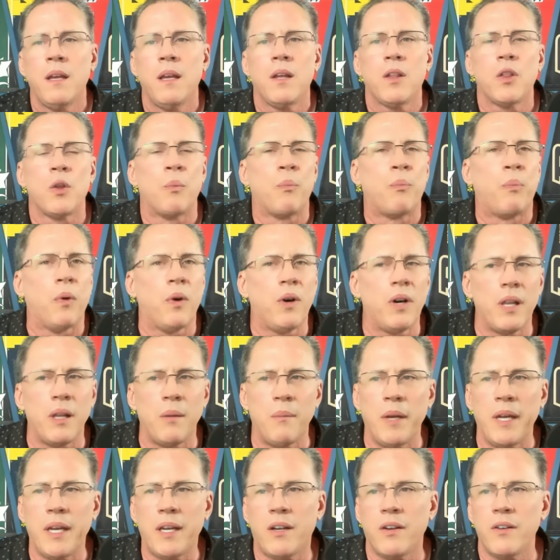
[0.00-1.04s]
The
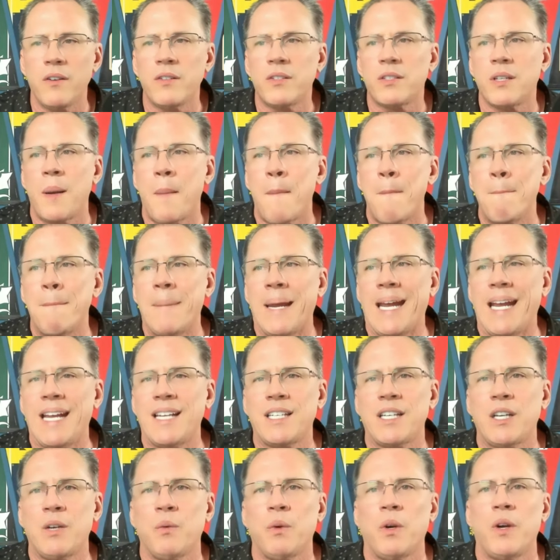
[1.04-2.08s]
Boilermakers'
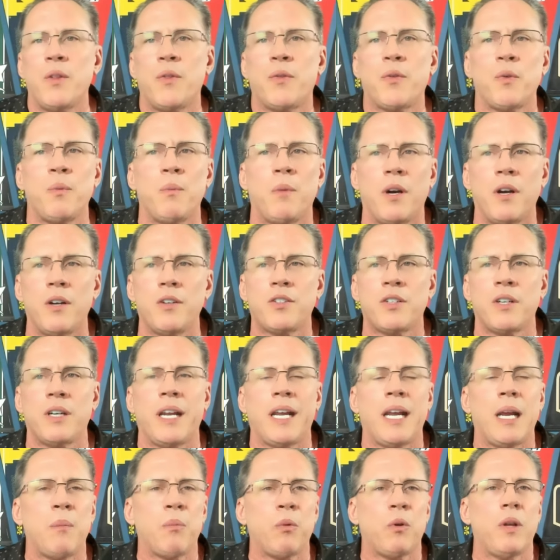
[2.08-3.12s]
amazing run through March and
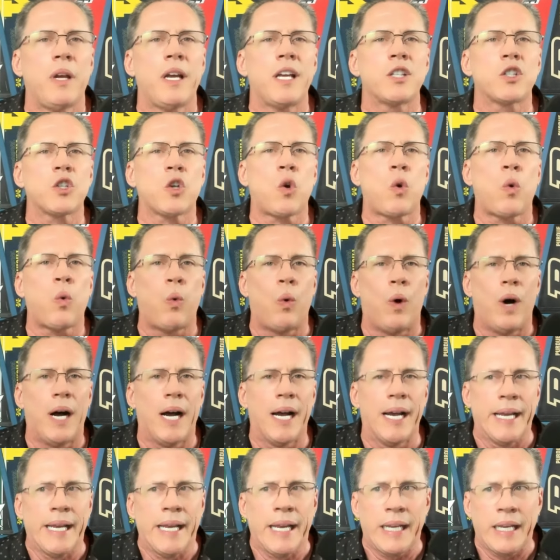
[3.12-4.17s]
April has
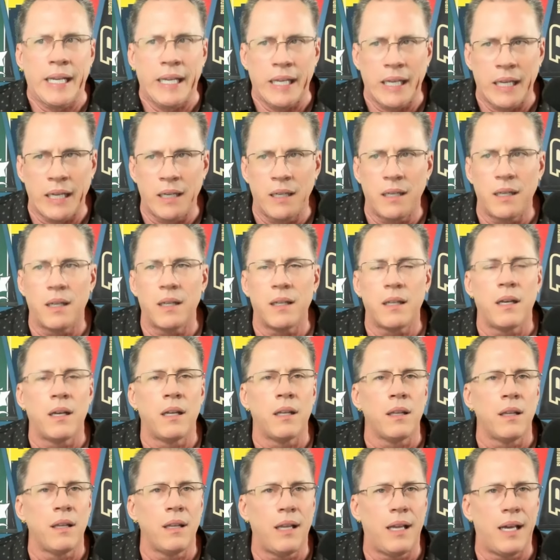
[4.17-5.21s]
quieted a
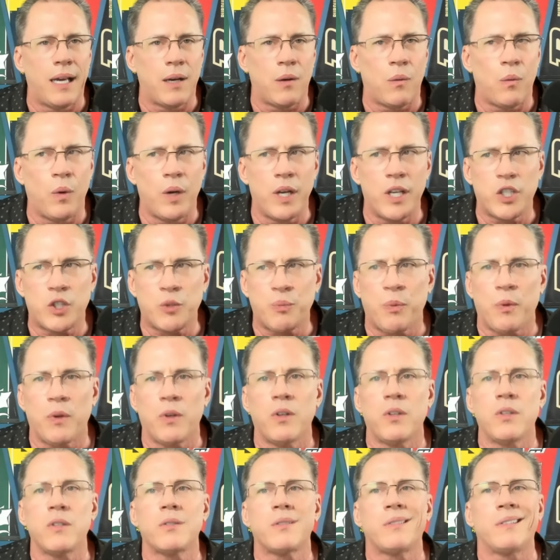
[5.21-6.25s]
lot of
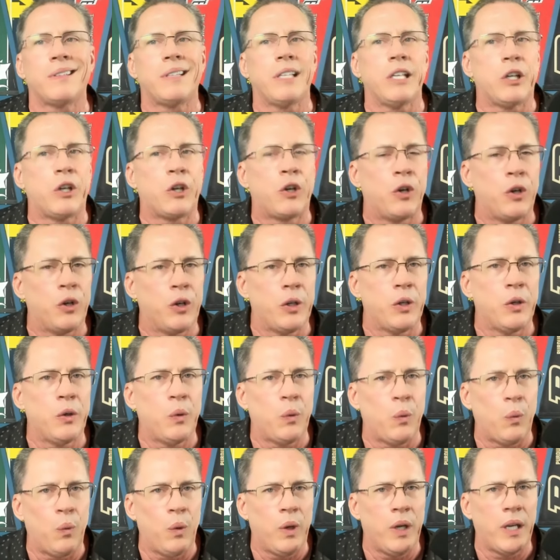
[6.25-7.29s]
whispers that they
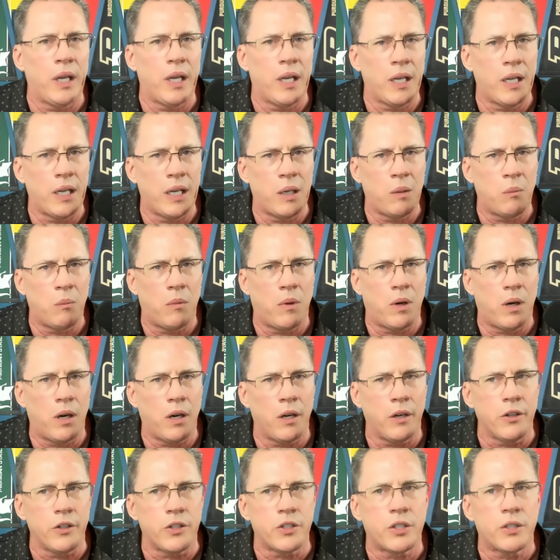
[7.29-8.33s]
couldn't win in
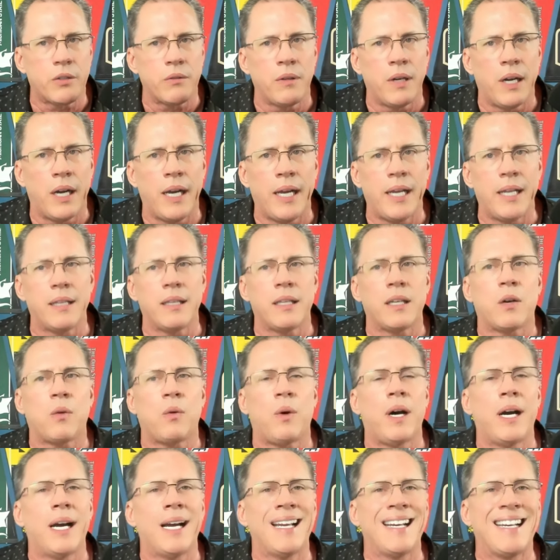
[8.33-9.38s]
March, right? They
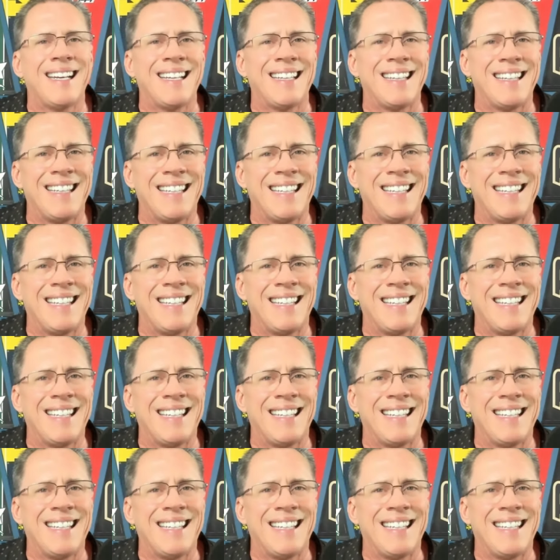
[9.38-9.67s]
quieted the